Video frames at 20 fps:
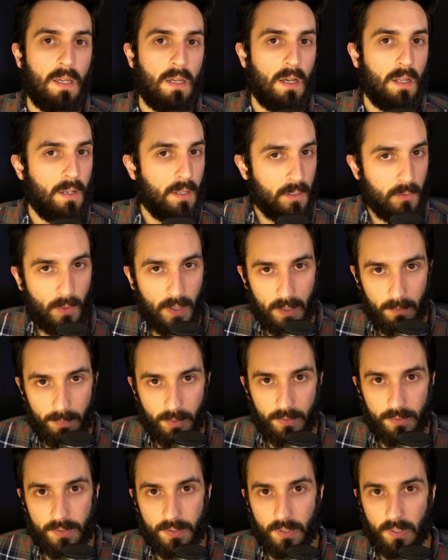Another way to
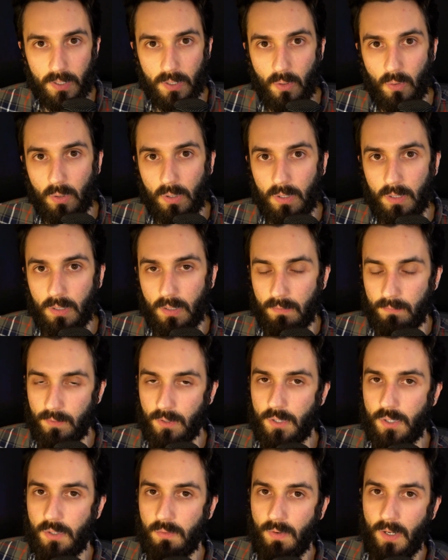boost your
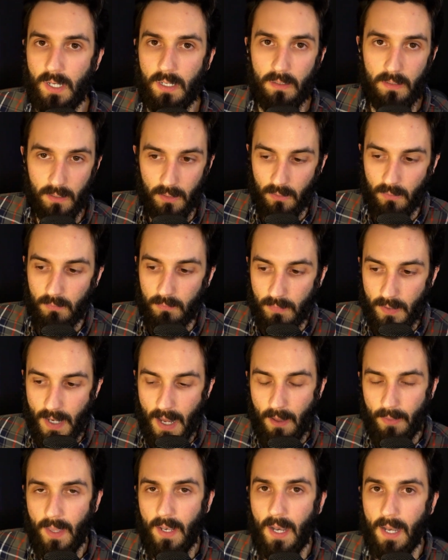conversion rate,
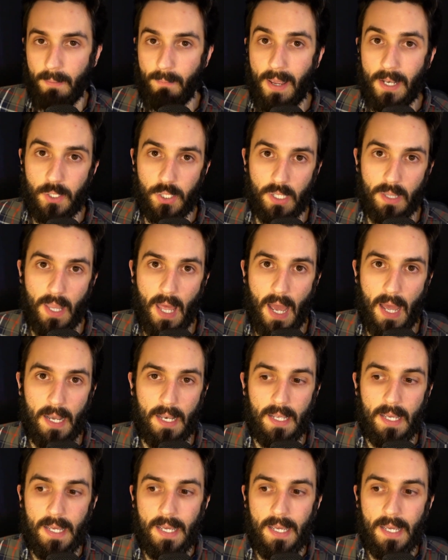now that I mentioned that,